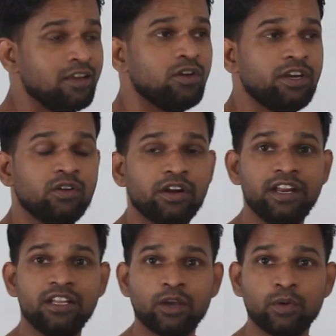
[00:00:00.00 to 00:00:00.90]
You need to
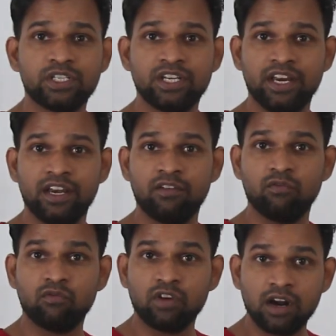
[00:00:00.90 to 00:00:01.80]
read the question
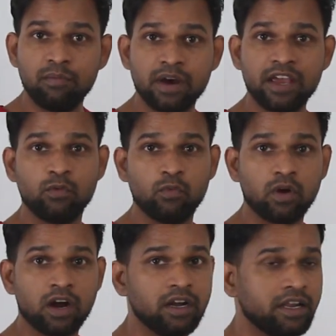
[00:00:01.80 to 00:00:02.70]
word by
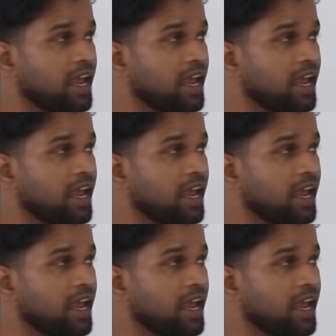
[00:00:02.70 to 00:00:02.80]
word